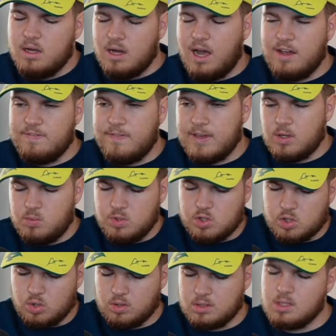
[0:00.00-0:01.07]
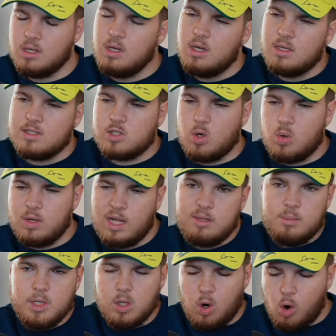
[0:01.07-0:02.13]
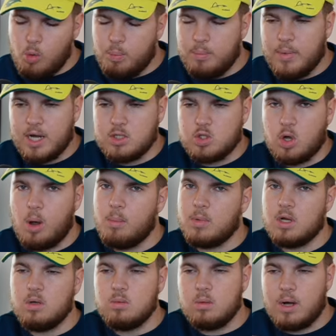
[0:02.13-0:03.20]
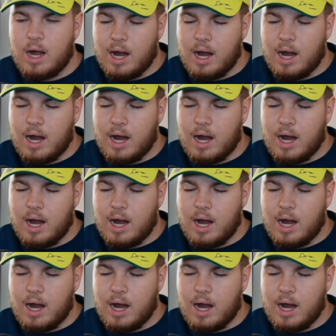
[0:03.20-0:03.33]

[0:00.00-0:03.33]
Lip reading: I think we should. So let me open my terminal.